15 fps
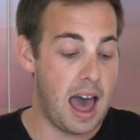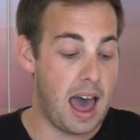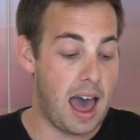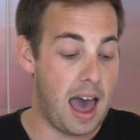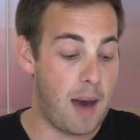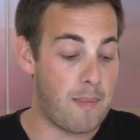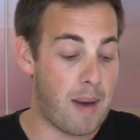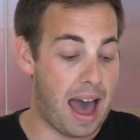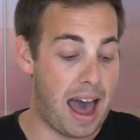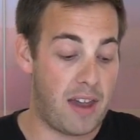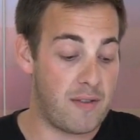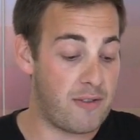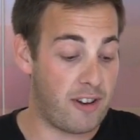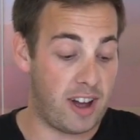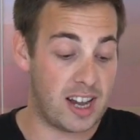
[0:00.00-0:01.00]

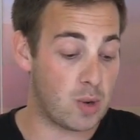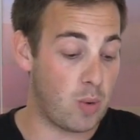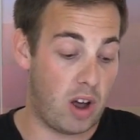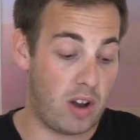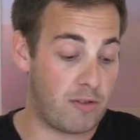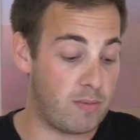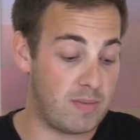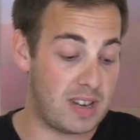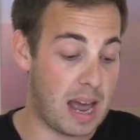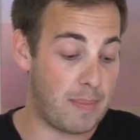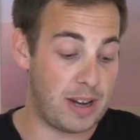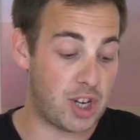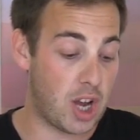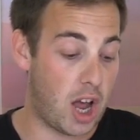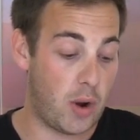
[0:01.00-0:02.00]
And first one from
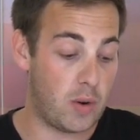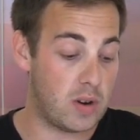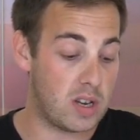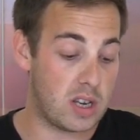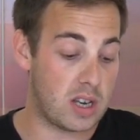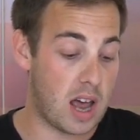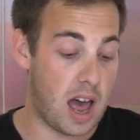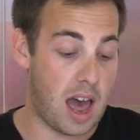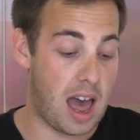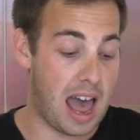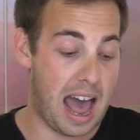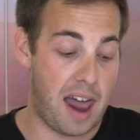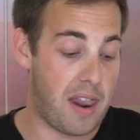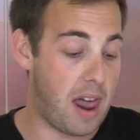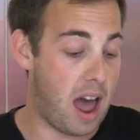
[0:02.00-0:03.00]
Debbie Jones,
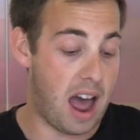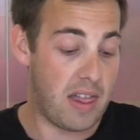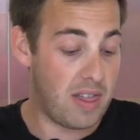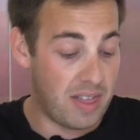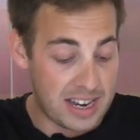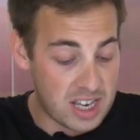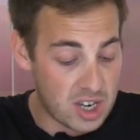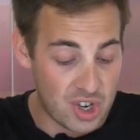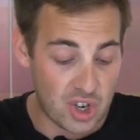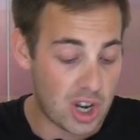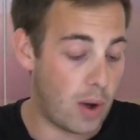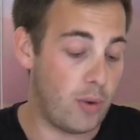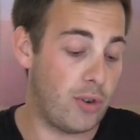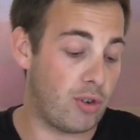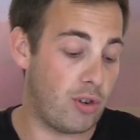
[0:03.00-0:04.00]
and this is
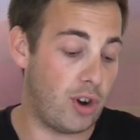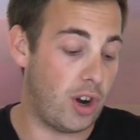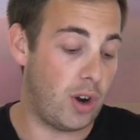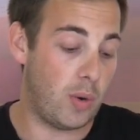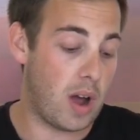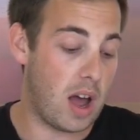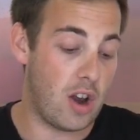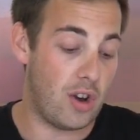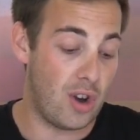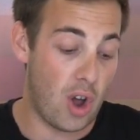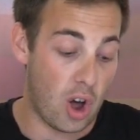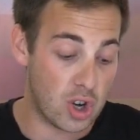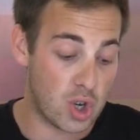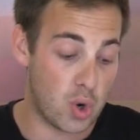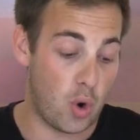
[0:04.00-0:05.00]
so true,
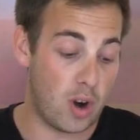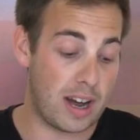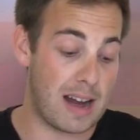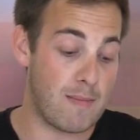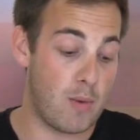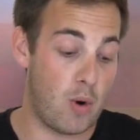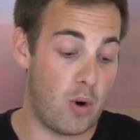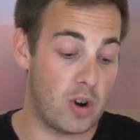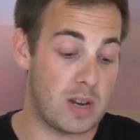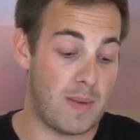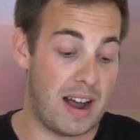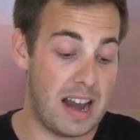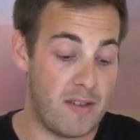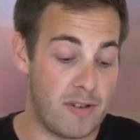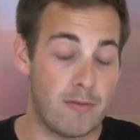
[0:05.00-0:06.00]
not talking more to
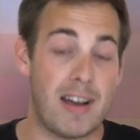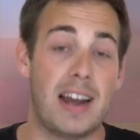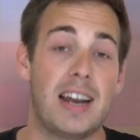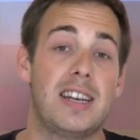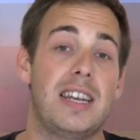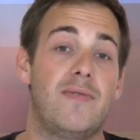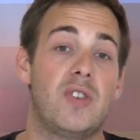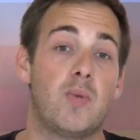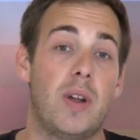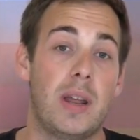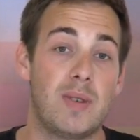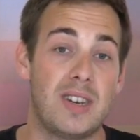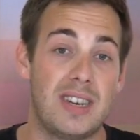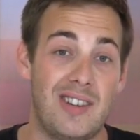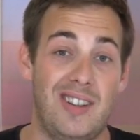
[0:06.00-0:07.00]
my living relatives while
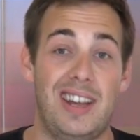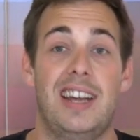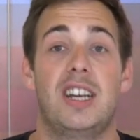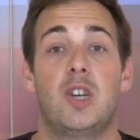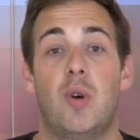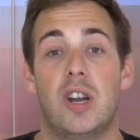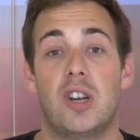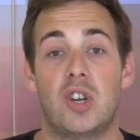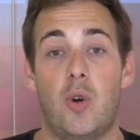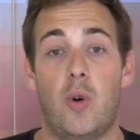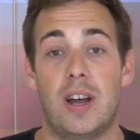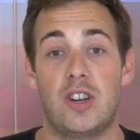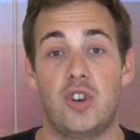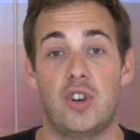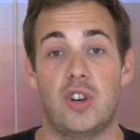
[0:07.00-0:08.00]
they were still here to answer
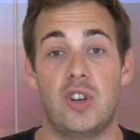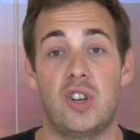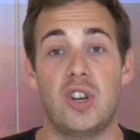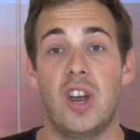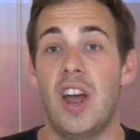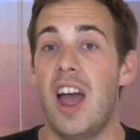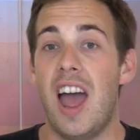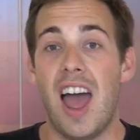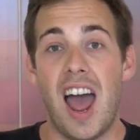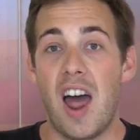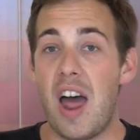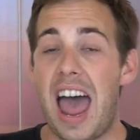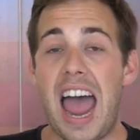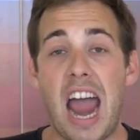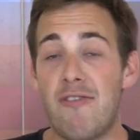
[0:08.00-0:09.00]
questions.
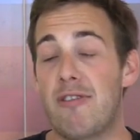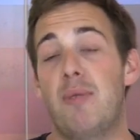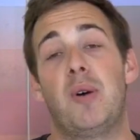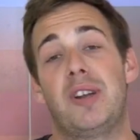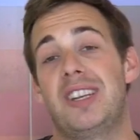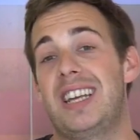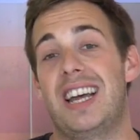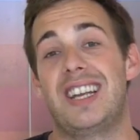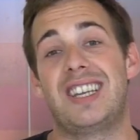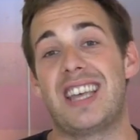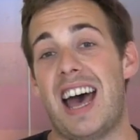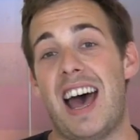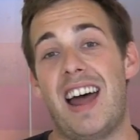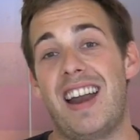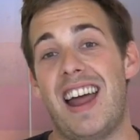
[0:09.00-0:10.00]
Everyone says
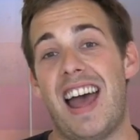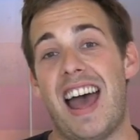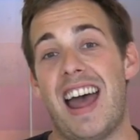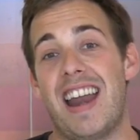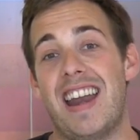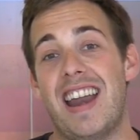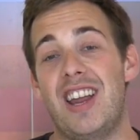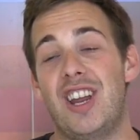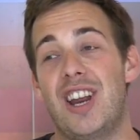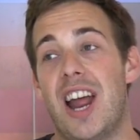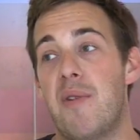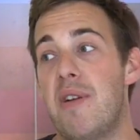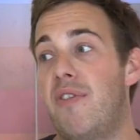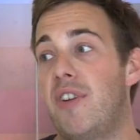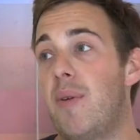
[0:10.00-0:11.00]
that. And, you
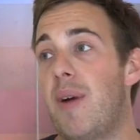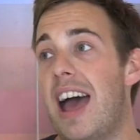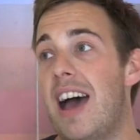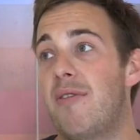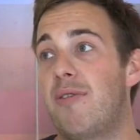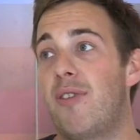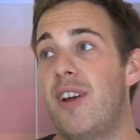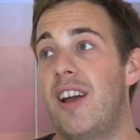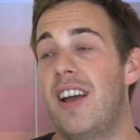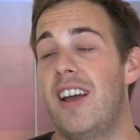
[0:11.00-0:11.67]
know, if you have